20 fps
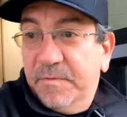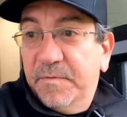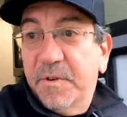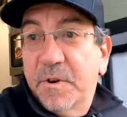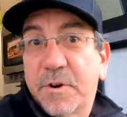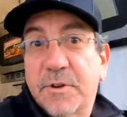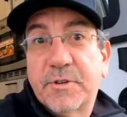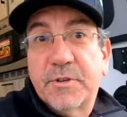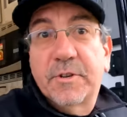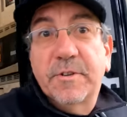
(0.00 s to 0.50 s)

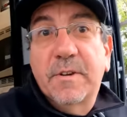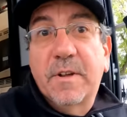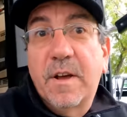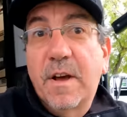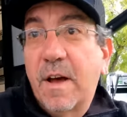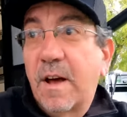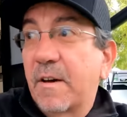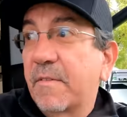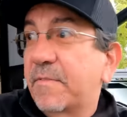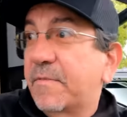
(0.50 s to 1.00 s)
version
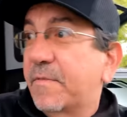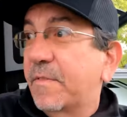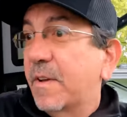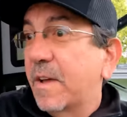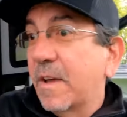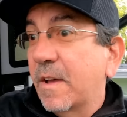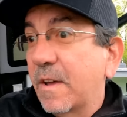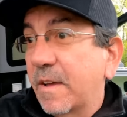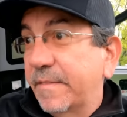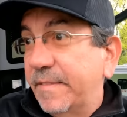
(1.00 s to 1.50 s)
of
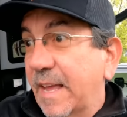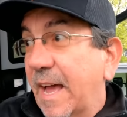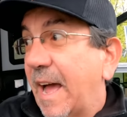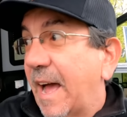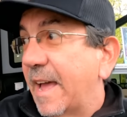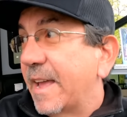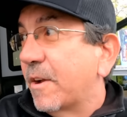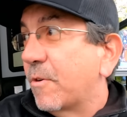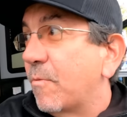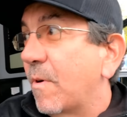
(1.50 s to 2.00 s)
the
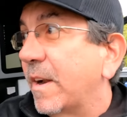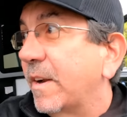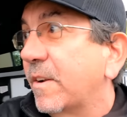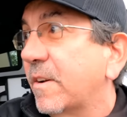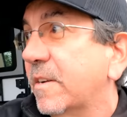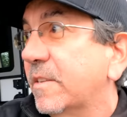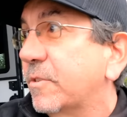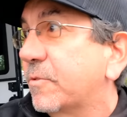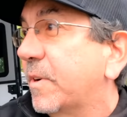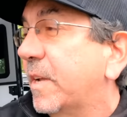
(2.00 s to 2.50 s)
Hike
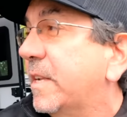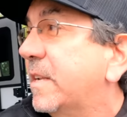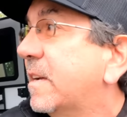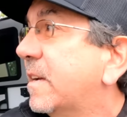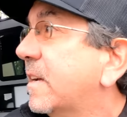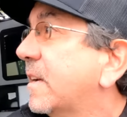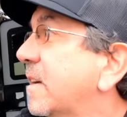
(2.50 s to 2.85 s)
100.